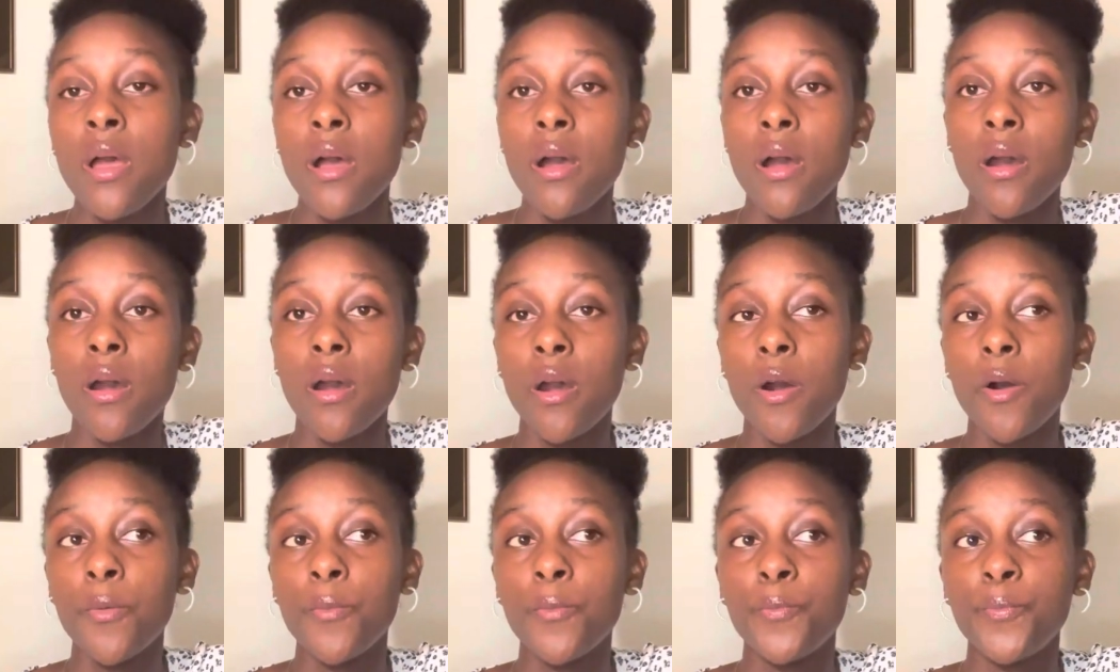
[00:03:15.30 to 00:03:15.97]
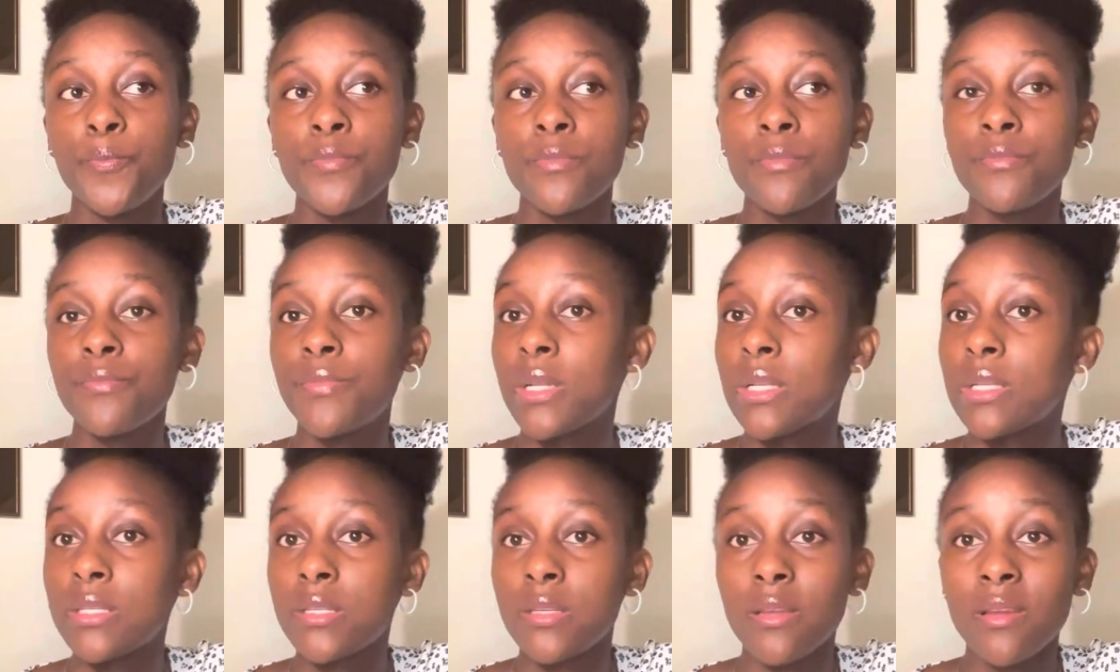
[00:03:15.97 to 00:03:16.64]

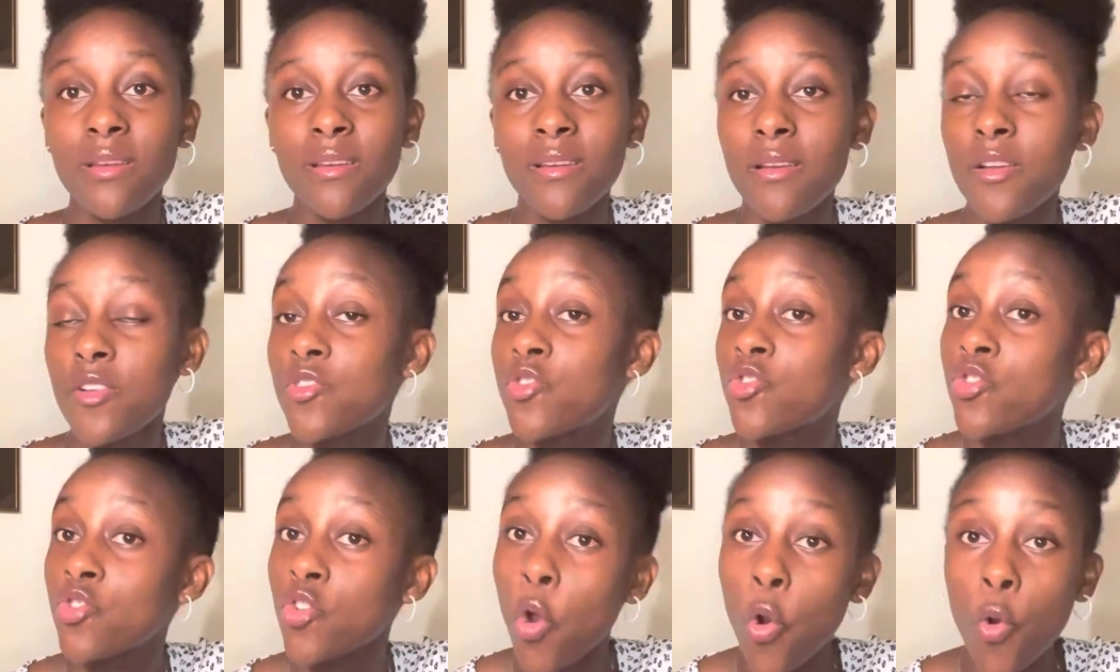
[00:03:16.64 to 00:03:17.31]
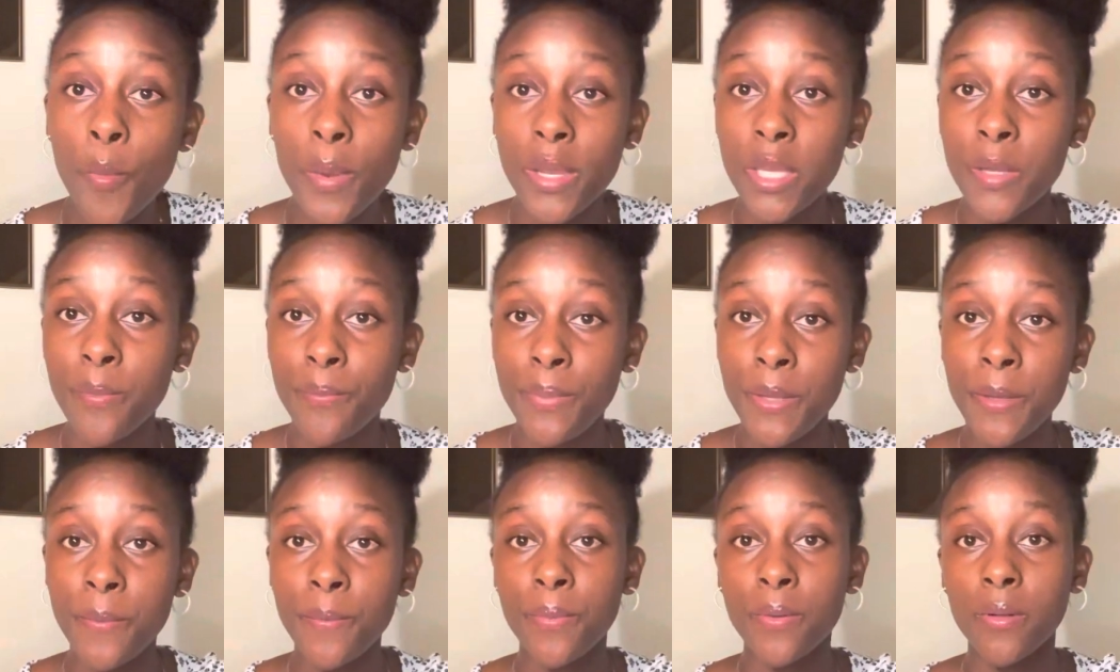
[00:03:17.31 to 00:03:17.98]
But so many
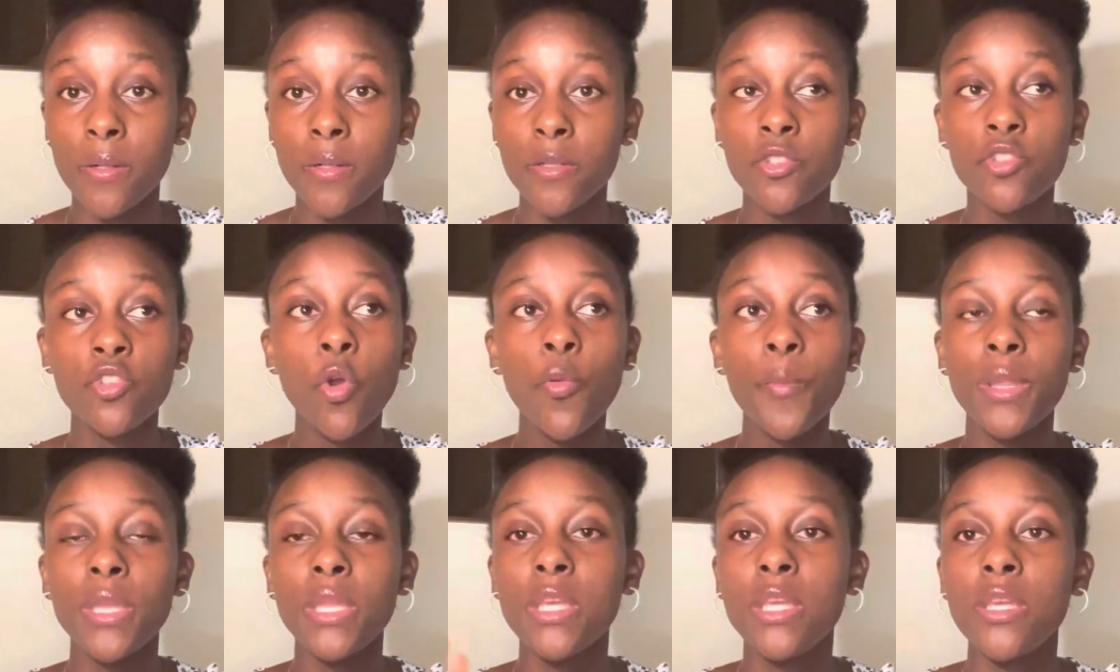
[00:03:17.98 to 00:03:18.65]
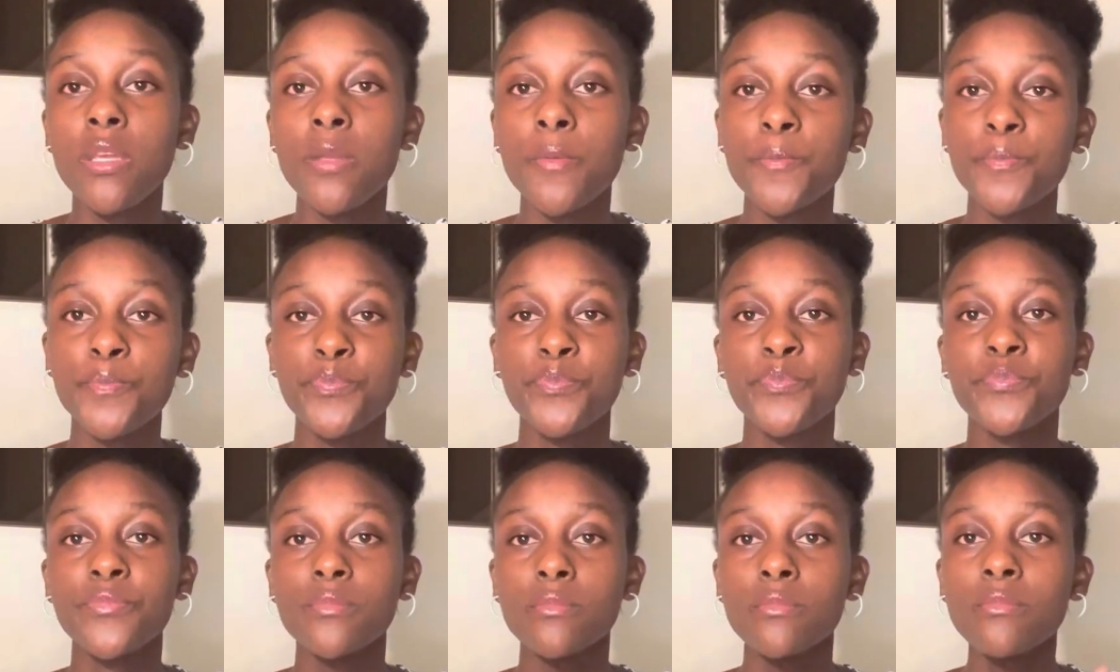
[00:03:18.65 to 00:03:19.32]
people, so many
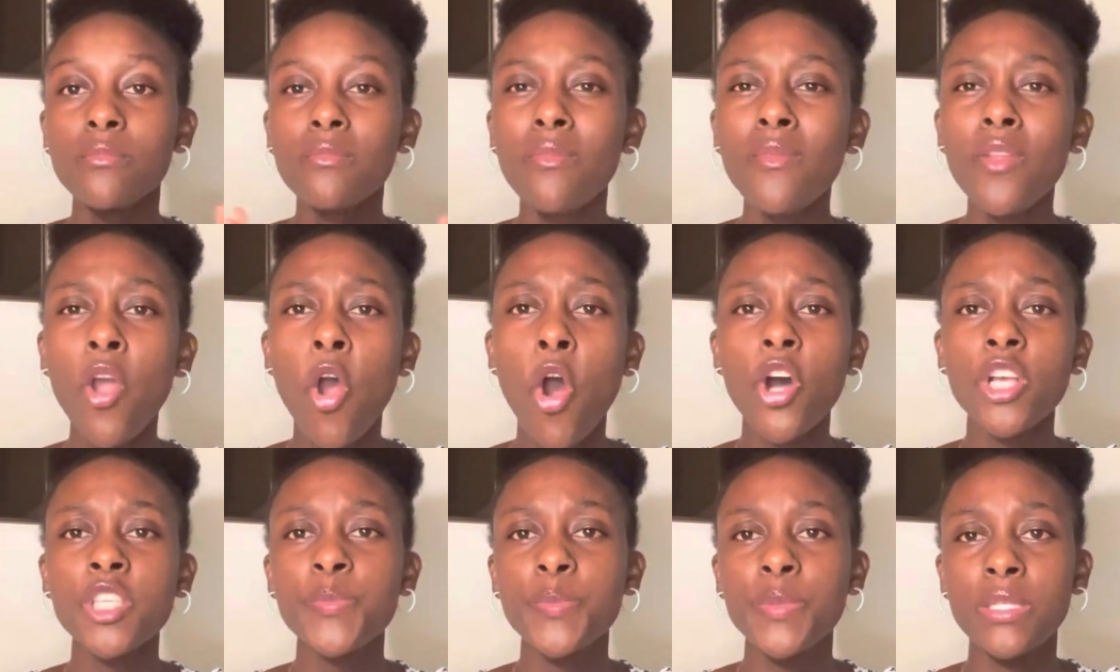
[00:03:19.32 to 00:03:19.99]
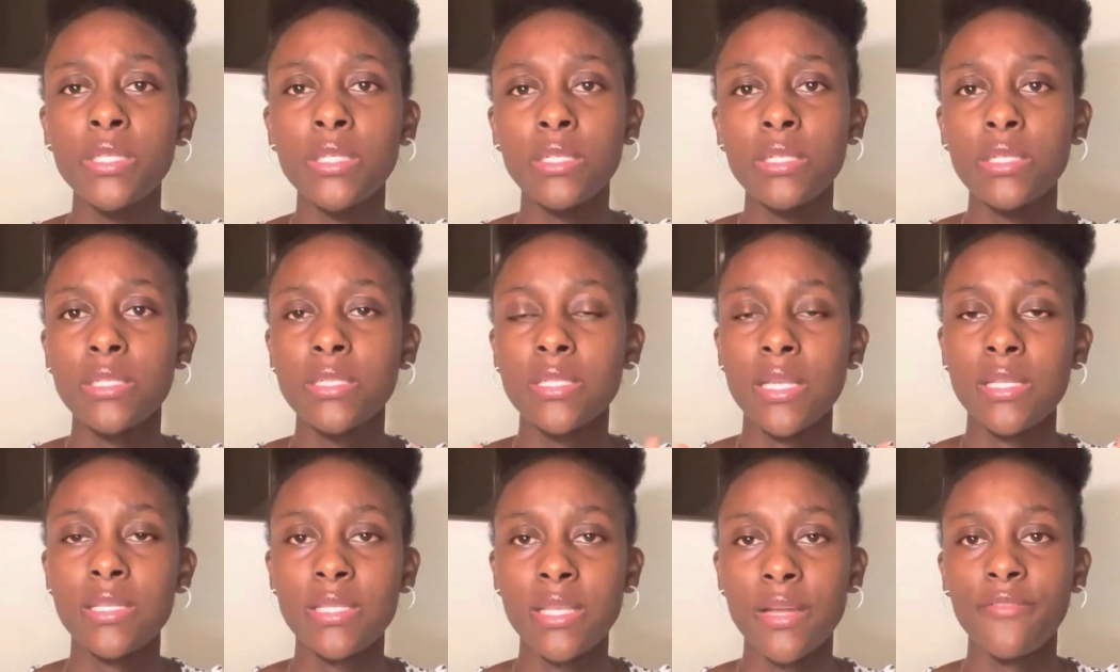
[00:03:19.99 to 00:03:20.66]
hospitals
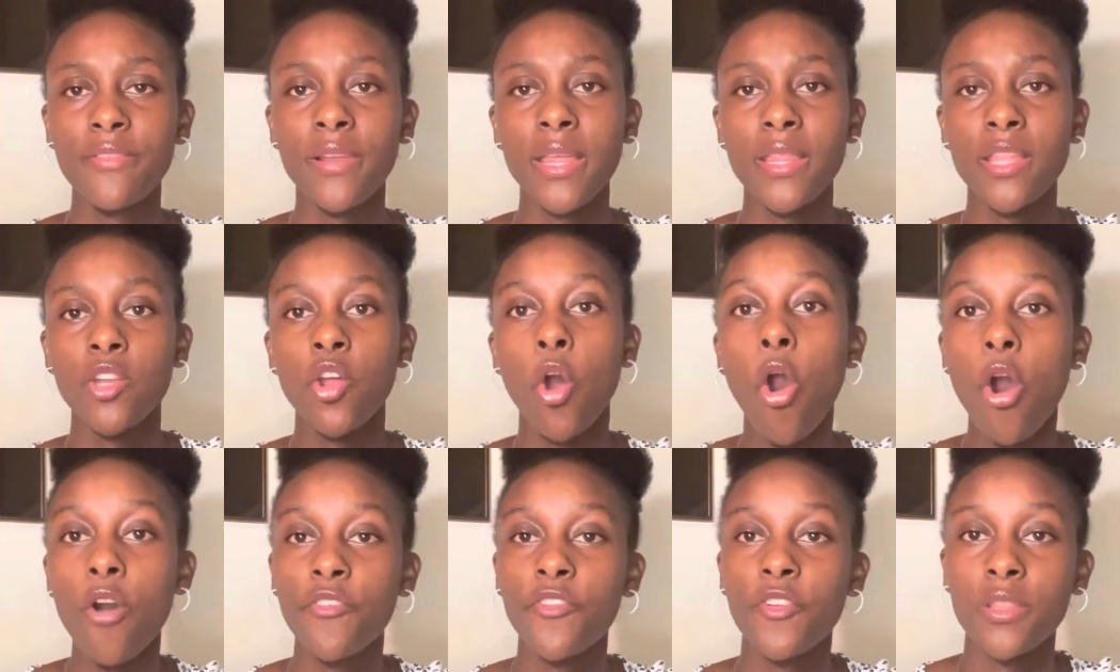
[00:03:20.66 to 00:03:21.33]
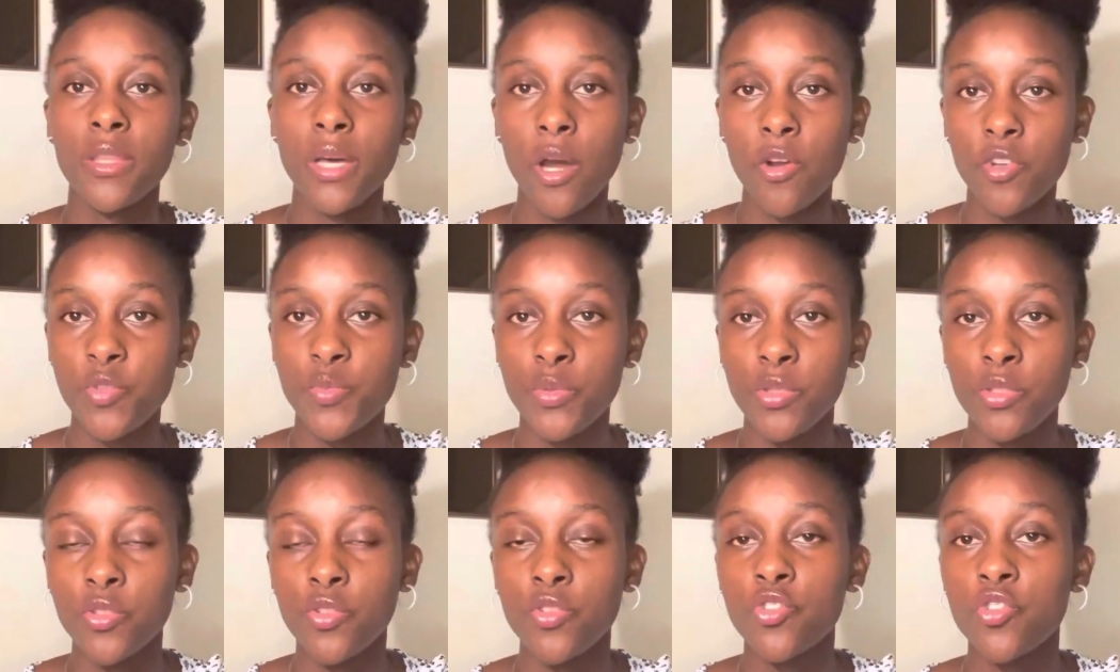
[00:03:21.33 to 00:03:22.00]
and stuff like that offer the Ausbildung.